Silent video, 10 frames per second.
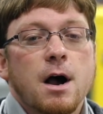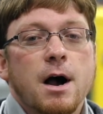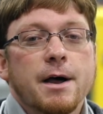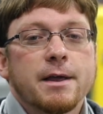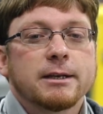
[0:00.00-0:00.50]

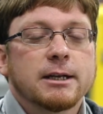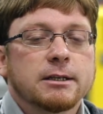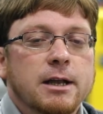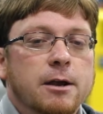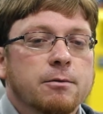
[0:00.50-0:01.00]
It
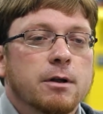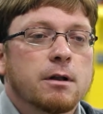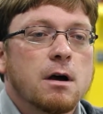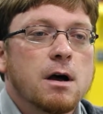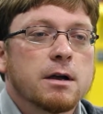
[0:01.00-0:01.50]
didn't take real
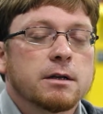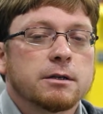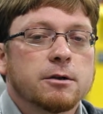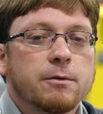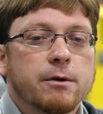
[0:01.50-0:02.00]
long
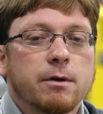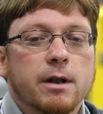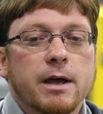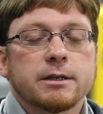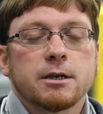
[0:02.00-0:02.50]
until we
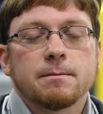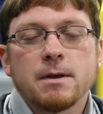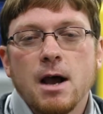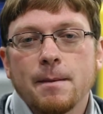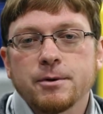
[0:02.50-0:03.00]
realized there'd
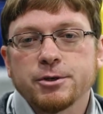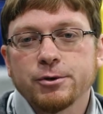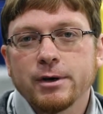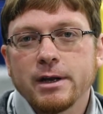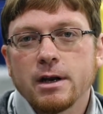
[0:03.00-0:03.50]
be
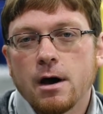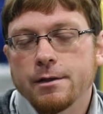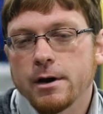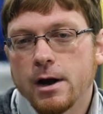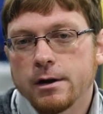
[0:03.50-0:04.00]
opportunity in
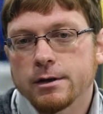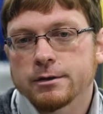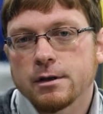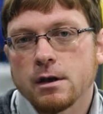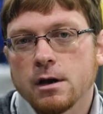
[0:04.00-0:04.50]
other
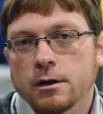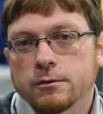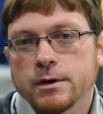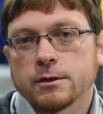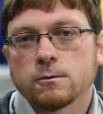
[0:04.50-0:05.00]
areas of the
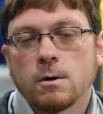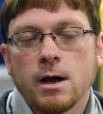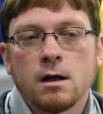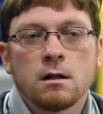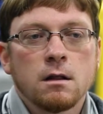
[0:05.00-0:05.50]
country as
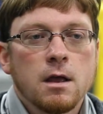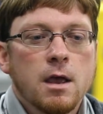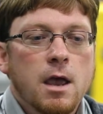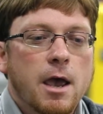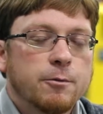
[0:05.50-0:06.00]
well,
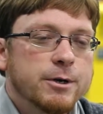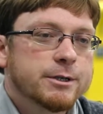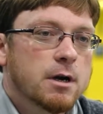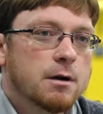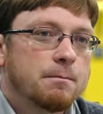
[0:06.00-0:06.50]
and we
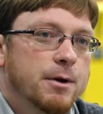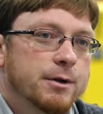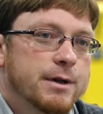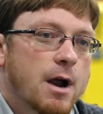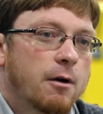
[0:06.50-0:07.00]
started
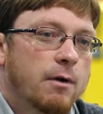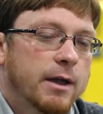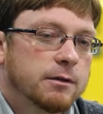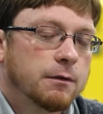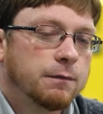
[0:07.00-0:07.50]
building our
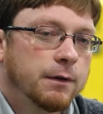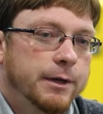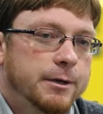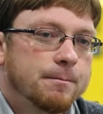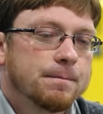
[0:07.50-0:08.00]
rental fleet.